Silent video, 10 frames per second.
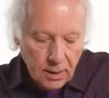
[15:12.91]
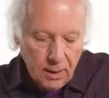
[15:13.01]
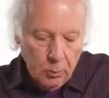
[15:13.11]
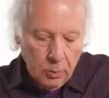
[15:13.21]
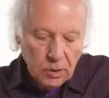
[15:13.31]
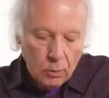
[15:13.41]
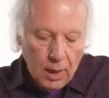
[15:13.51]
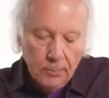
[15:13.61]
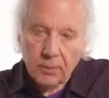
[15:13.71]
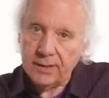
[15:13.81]
The whisk
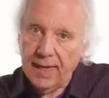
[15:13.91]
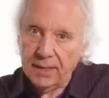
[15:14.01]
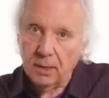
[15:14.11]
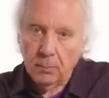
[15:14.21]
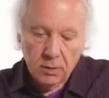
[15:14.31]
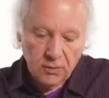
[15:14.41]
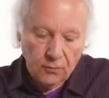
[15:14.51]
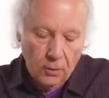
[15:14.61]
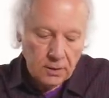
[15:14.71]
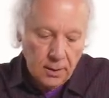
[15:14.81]
wiper takes the most
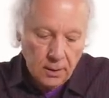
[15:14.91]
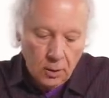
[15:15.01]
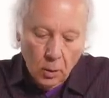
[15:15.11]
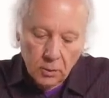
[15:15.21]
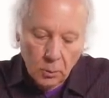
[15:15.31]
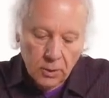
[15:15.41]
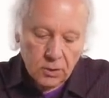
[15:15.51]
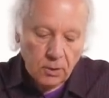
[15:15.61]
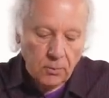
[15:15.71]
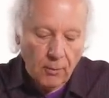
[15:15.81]
force. I'm going to hold the whisk
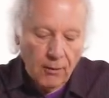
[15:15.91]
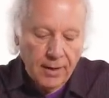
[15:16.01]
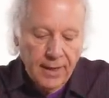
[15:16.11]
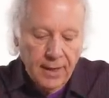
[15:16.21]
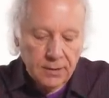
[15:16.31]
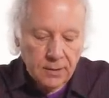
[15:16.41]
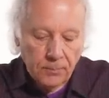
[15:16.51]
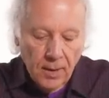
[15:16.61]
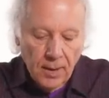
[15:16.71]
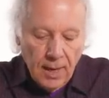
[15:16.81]
with my right hand
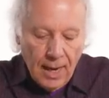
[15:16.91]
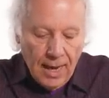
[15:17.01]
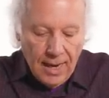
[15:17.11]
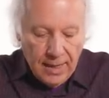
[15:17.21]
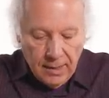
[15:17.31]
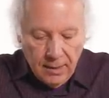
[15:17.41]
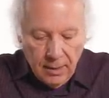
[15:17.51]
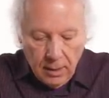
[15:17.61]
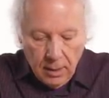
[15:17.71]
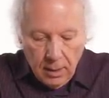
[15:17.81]
and
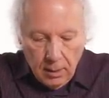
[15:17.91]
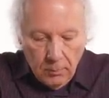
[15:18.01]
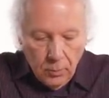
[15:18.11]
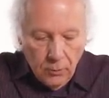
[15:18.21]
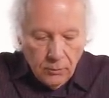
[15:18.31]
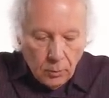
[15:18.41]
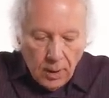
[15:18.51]
move the